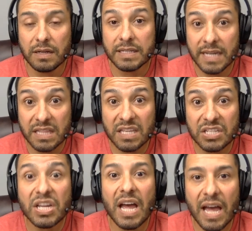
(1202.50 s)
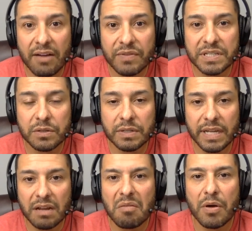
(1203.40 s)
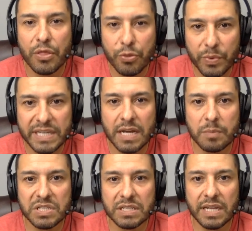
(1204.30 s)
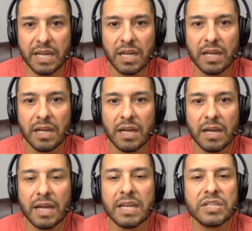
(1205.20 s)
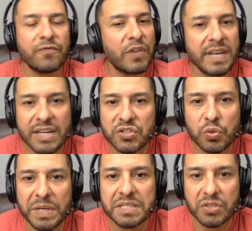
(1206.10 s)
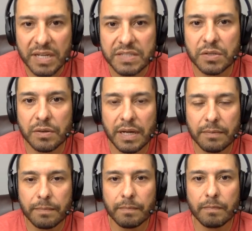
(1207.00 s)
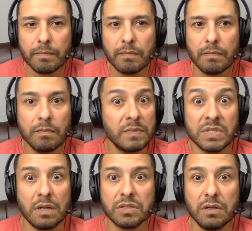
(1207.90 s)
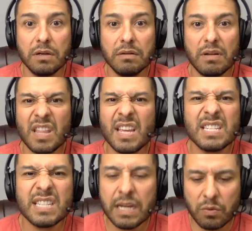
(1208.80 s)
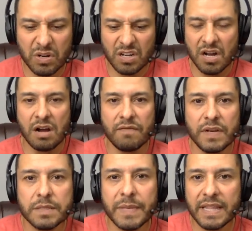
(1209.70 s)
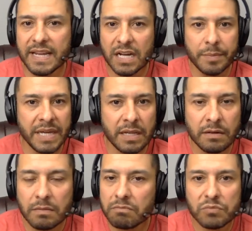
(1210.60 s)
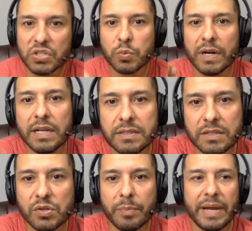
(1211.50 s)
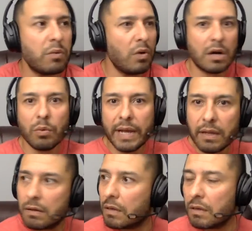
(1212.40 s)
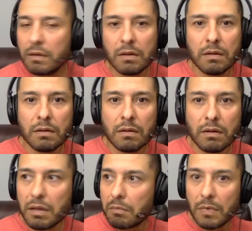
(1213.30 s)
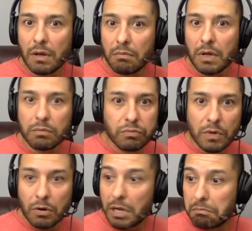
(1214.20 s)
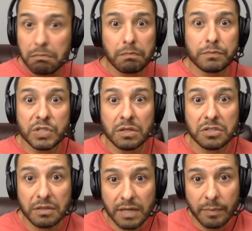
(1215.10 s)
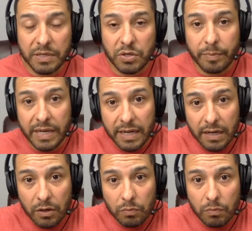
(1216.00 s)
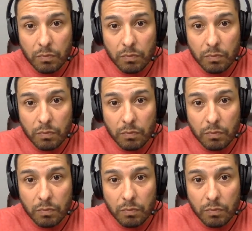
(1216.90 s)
Take these every single day, 3 times a day, and for the next 2 weeks until I see you again. Sounds good. And they say it with confidence, man. They come in, just what it is, script pad, walk away. You're like, well, okay, sounds good. I got my script pad, I gotta go.